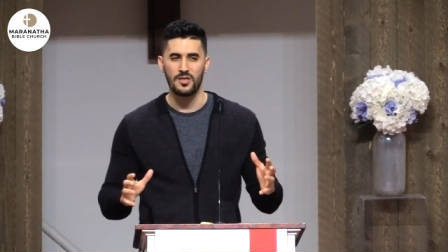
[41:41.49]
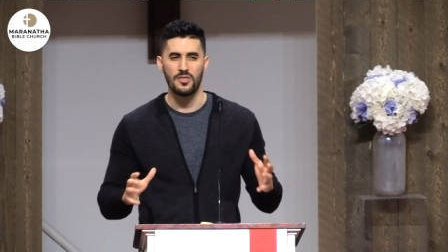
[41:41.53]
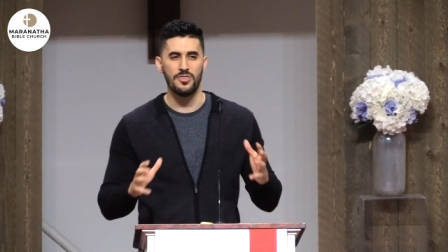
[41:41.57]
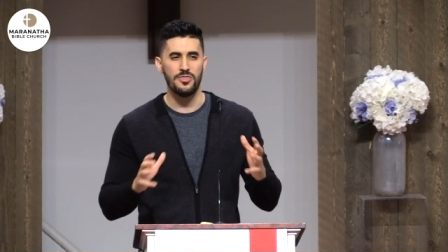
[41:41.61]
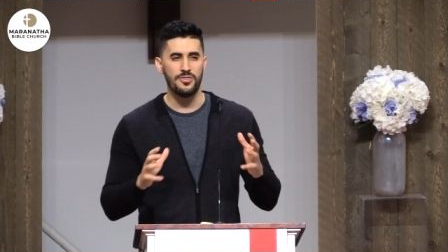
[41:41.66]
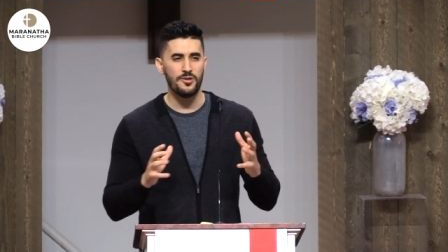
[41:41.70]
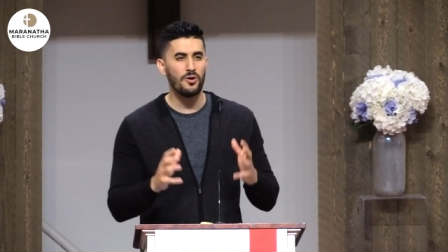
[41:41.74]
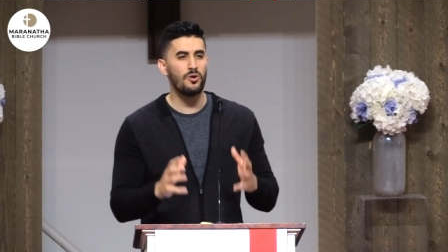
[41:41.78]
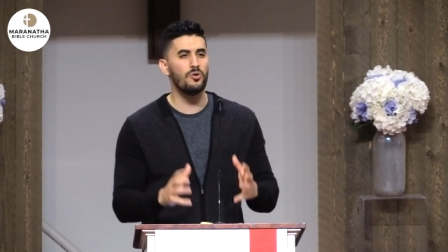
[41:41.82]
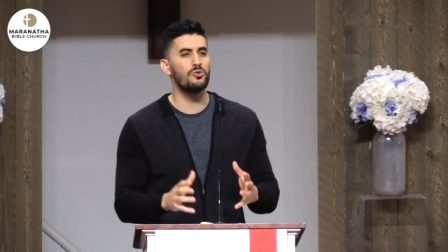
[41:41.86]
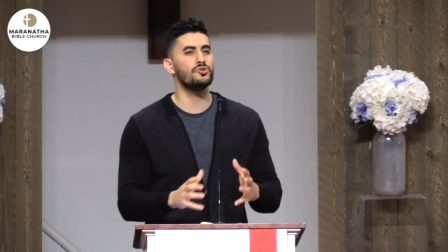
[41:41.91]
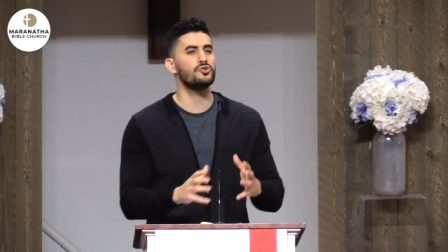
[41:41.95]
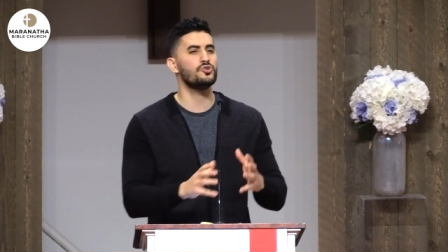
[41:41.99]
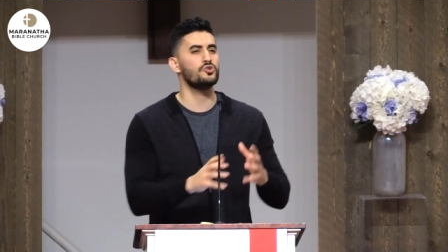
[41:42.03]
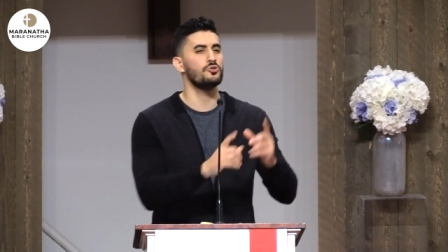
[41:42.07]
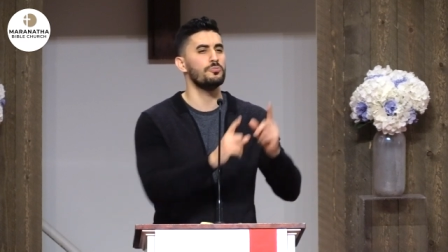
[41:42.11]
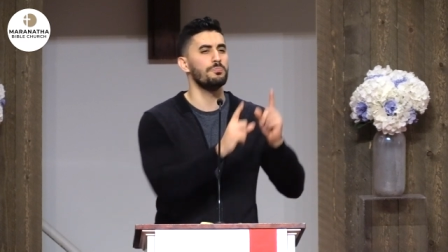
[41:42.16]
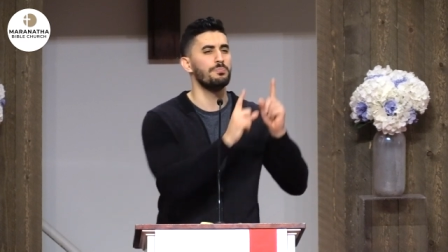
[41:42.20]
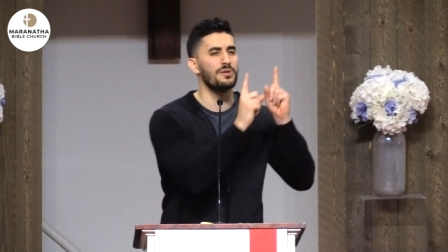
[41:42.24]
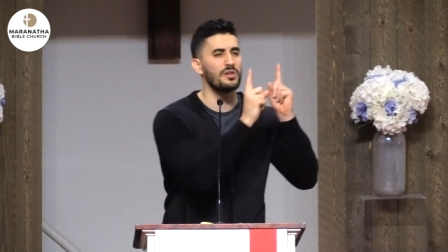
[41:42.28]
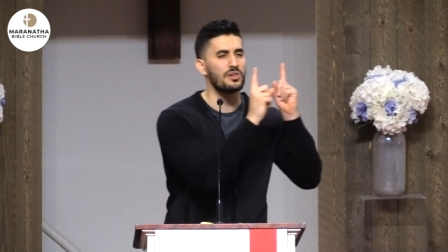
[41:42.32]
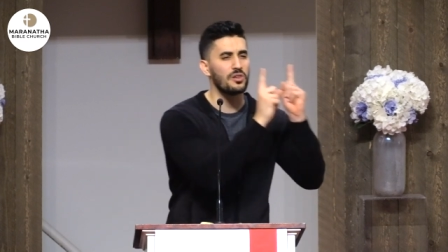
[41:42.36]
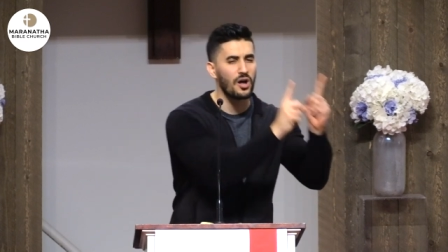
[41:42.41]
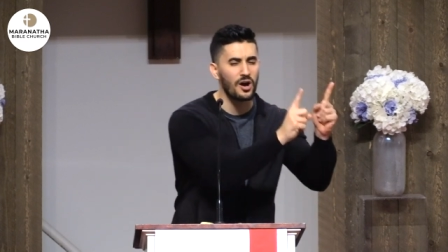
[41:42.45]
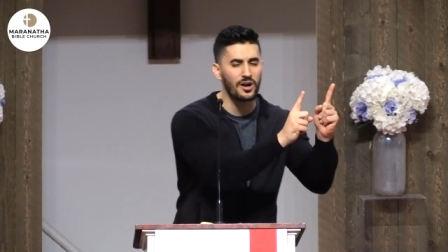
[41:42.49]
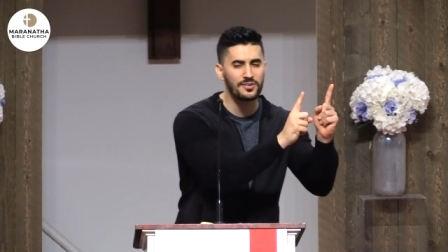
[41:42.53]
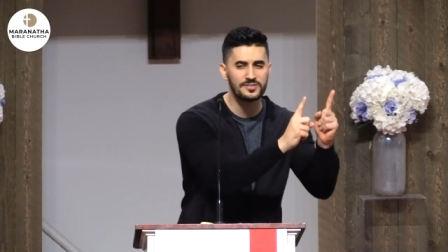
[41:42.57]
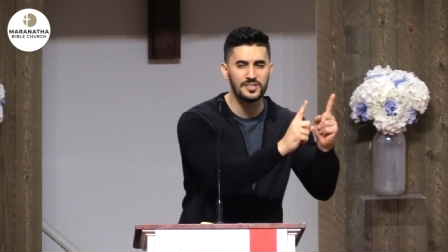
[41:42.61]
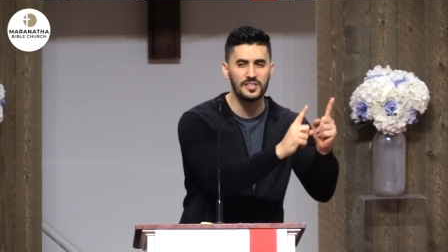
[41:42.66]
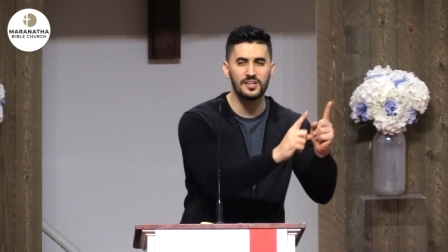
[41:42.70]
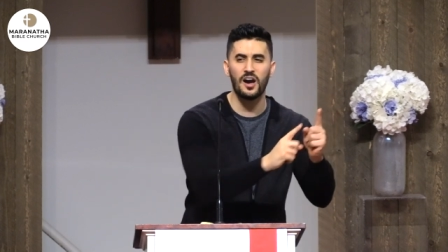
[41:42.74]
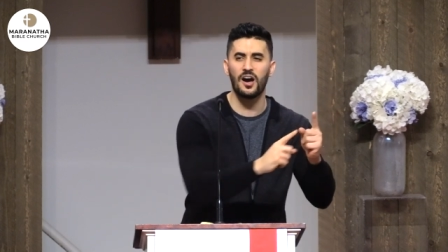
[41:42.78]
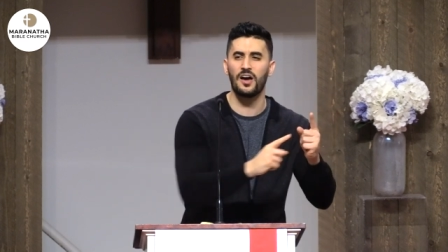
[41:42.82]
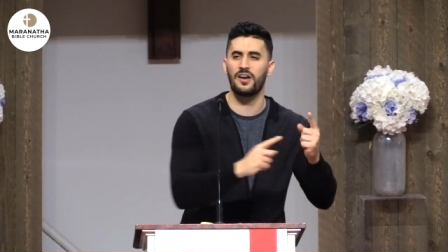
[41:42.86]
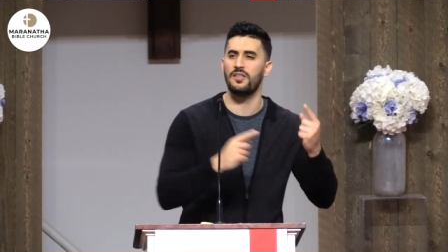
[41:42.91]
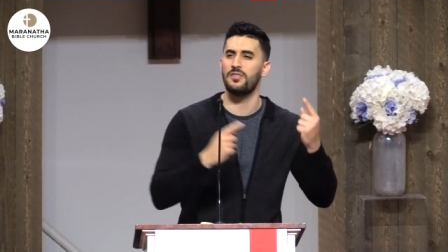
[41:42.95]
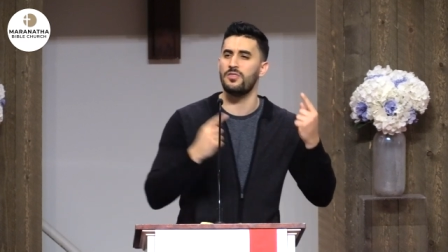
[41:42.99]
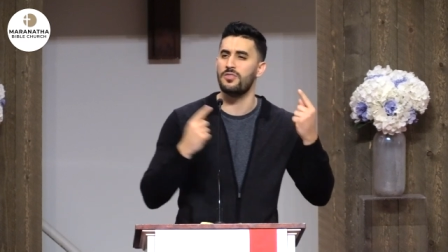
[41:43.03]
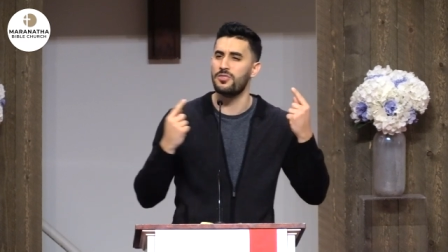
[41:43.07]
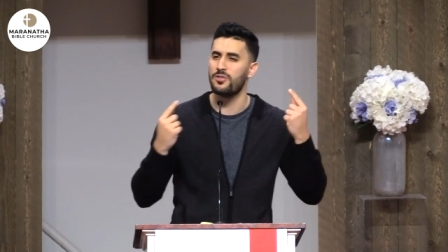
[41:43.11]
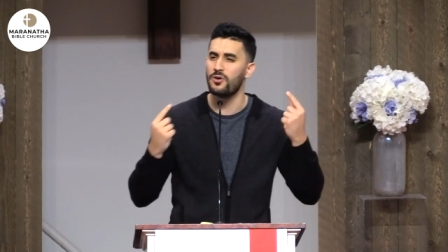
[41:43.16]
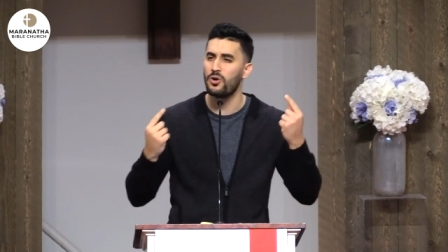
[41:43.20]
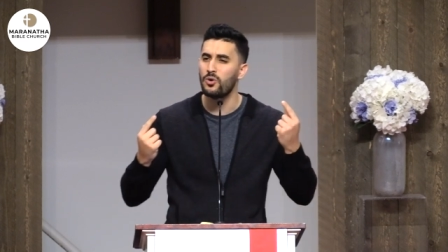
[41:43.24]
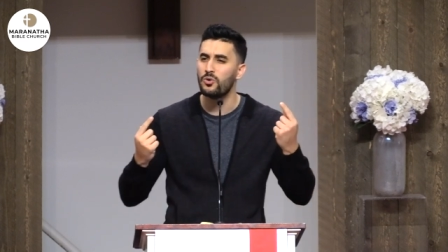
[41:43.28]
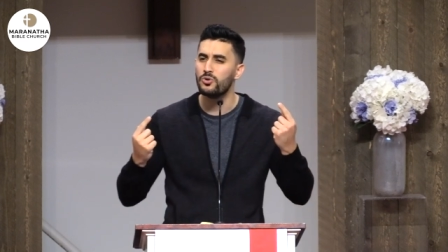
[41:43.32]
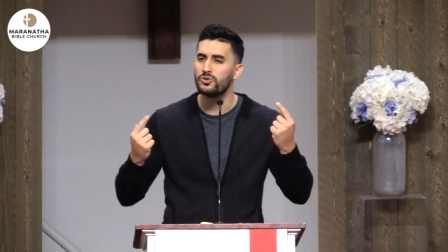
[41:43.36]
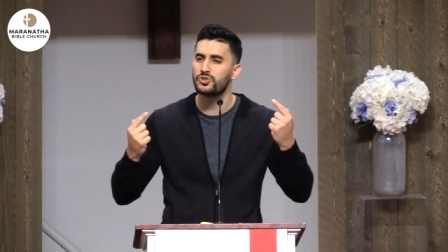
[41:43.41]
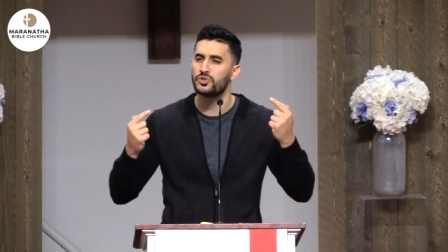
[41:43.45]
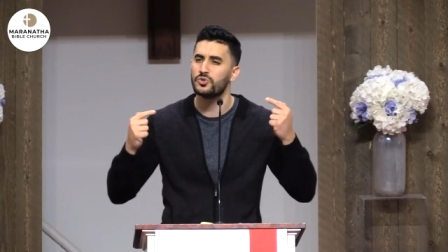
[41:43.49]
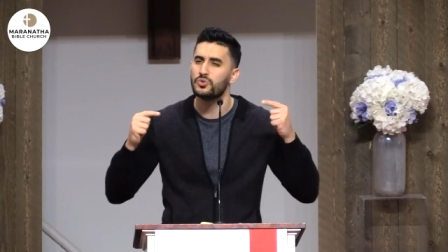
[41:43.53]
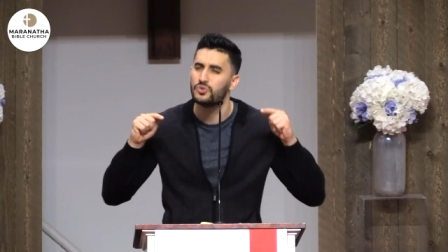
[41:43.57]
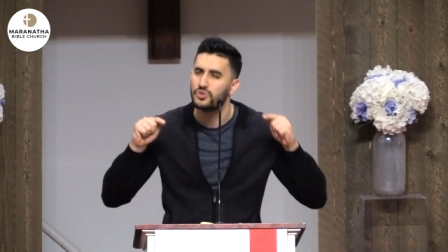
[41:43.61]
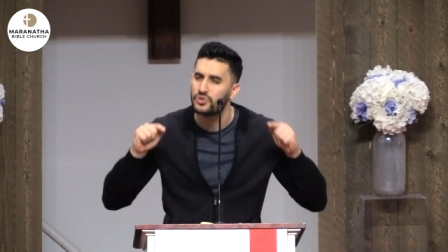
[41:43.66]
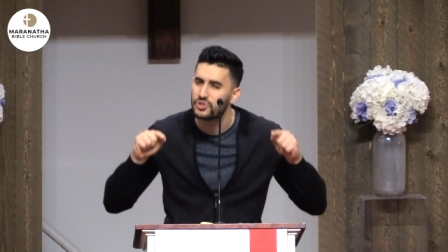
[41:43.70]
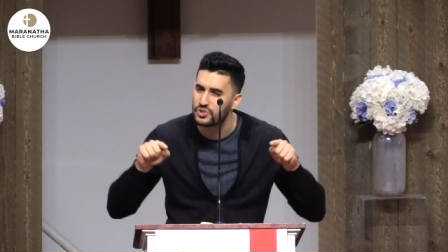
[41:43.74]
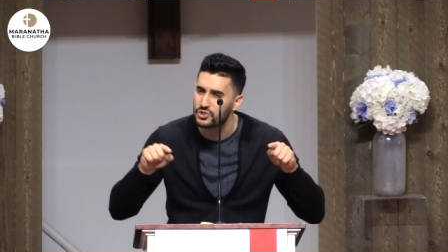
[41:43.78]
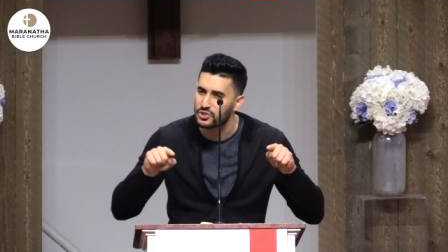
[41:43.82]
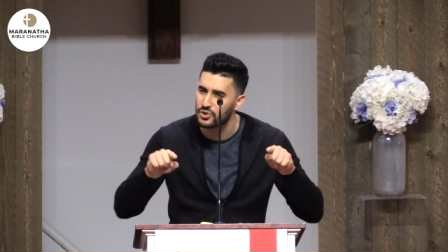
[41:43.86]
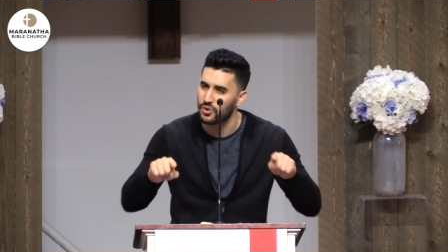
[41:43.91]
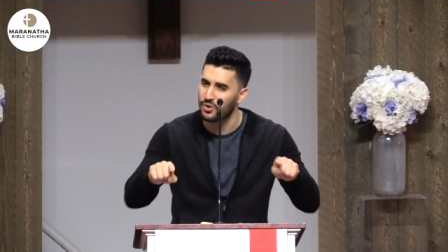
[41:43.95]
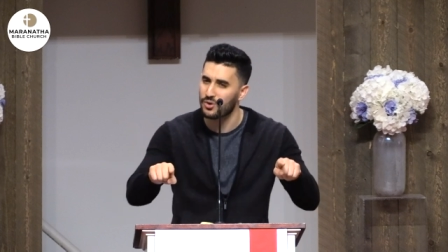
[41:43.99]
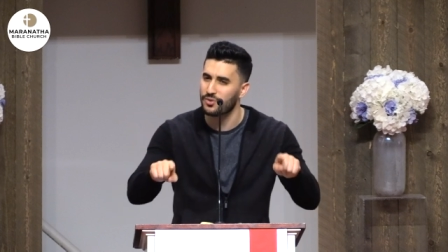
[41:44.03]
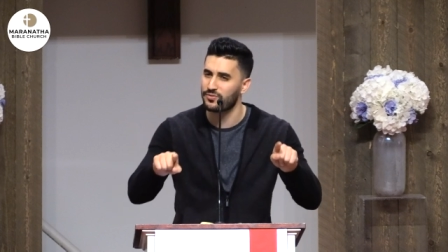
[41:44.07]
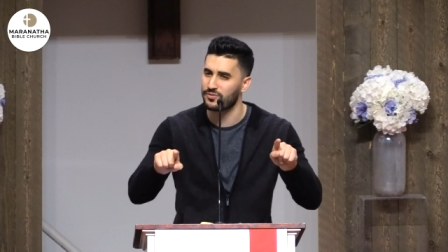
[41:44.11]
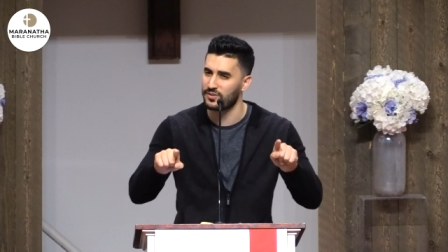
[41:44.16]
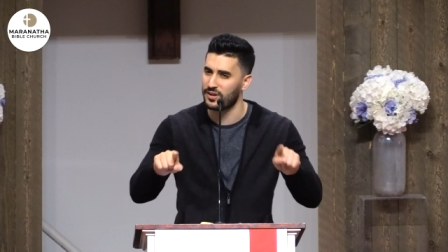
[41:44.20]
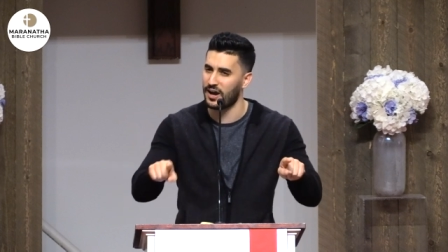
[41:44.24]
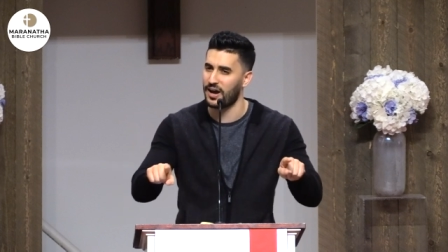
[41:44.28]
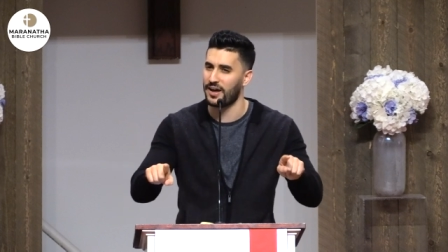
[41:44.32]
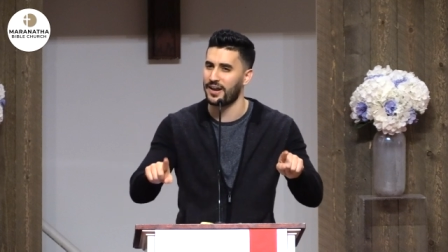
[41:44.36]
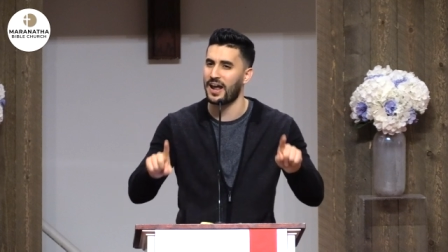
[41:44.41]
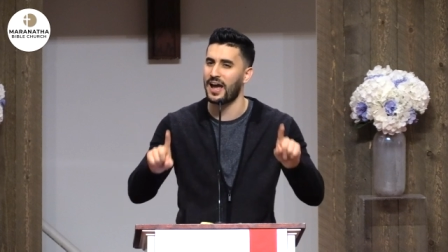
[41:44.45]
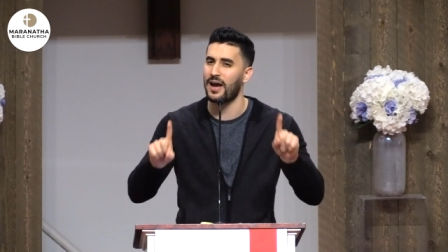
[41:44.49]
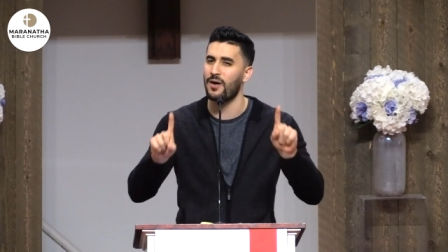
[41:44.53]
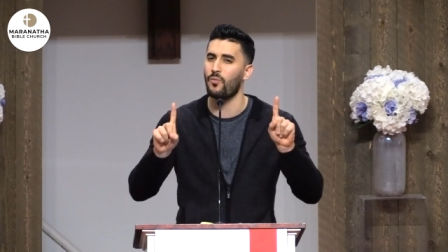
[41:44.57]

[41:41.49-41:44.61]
those who belong to God and those who serve God,